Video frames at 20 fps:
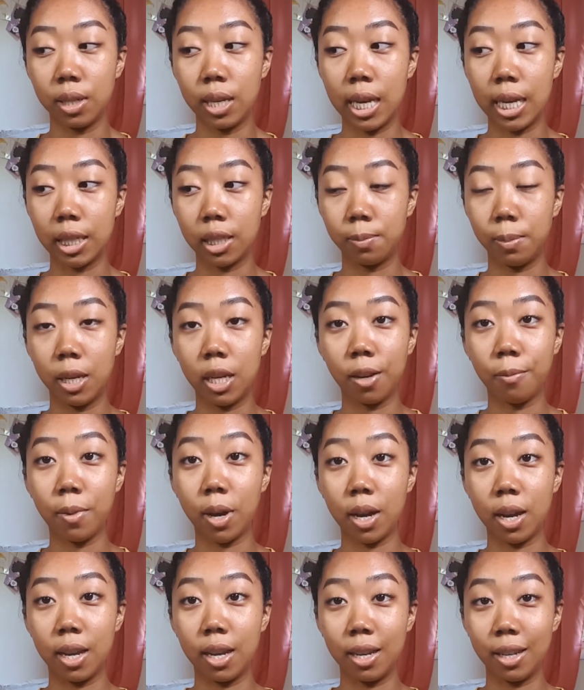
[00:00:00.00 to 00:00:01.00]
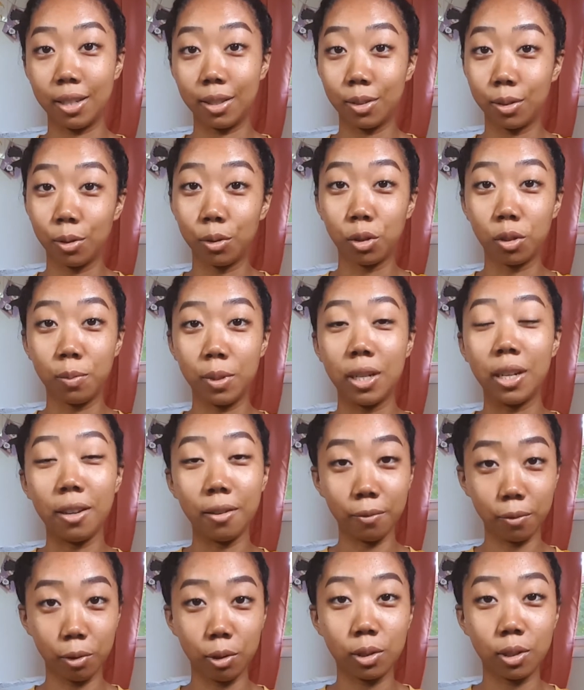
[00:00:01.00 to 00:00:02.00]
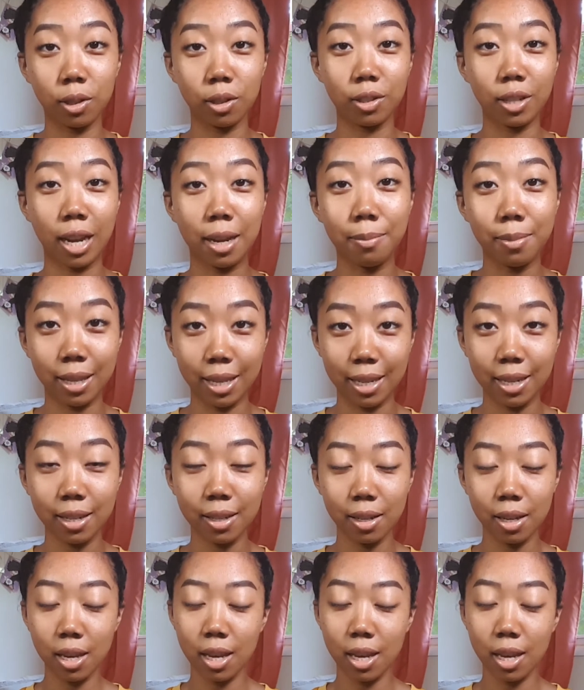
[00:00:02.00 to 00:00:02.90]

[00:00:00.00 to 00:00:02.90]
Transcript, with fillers: expand my social media influencer type thing.